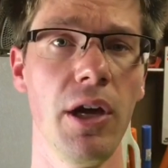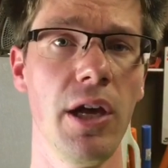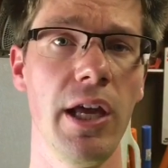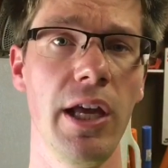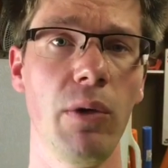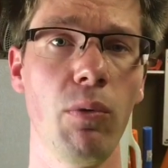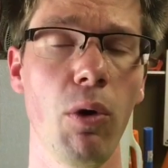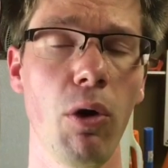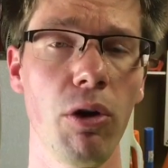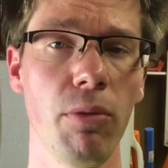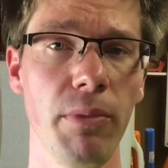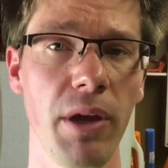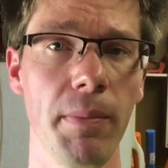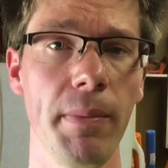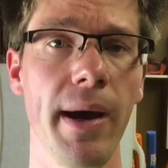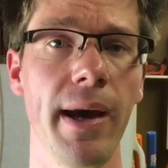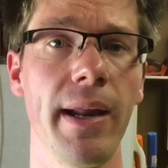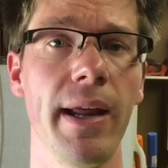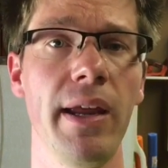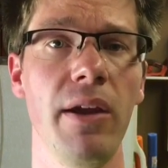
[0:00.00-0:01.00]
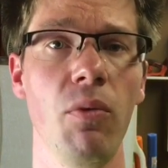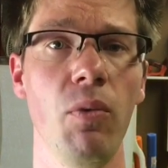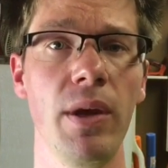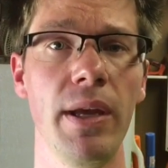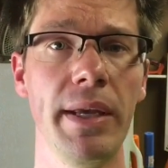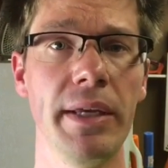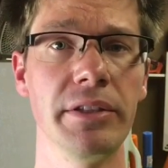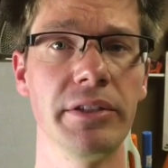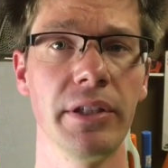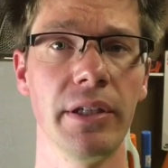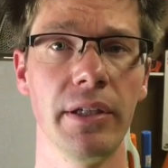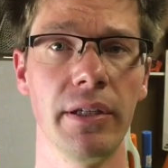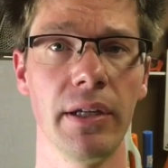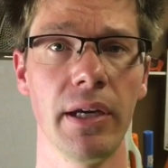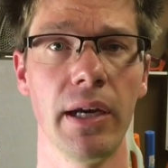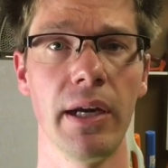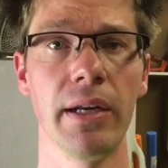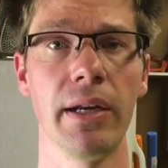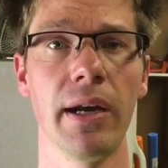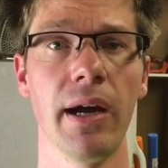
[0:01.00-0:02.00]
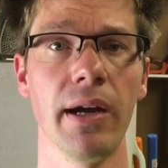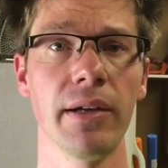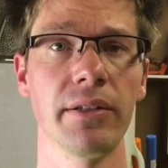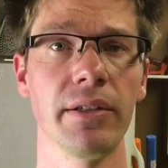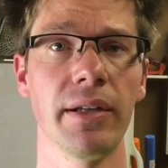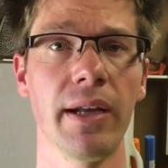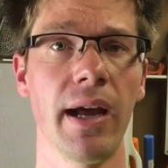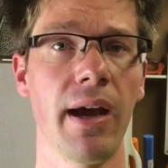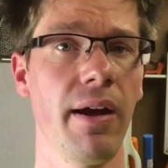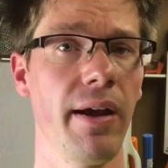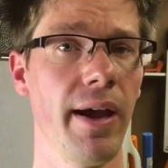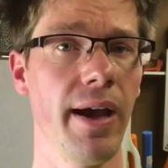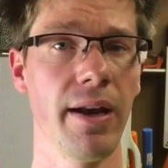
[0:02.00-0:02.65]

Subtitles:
He quoted me about 8 weeks and knocked it out,